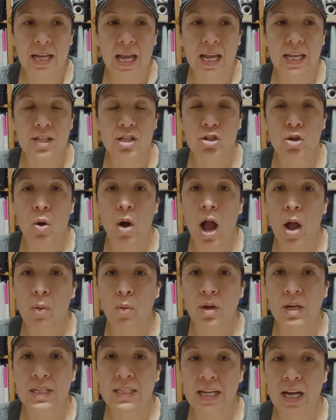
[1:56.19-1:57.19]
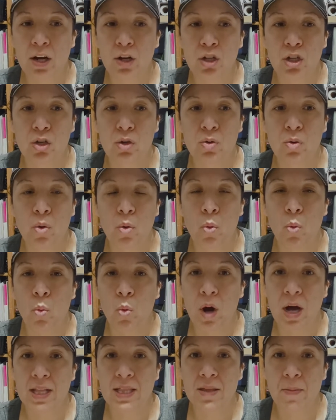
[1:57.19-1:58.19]
and so I want to tell you
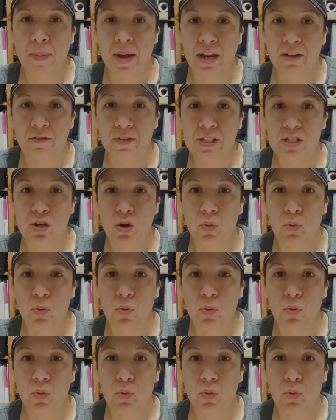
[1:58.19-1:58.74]
what the benefits